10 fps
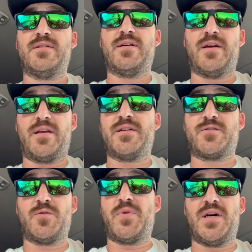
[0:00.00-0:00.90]
and he's
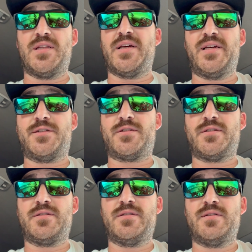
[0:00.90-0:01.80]
going to be unleashed.
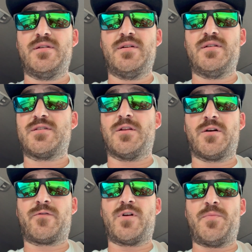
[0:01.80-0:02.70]
So
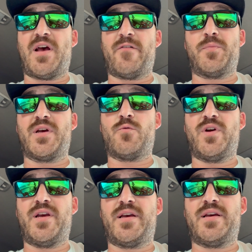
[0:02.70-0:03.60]
look for him to have a big
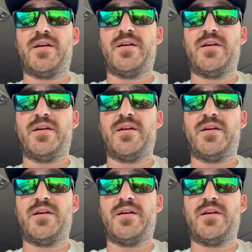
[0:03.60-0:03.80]
week.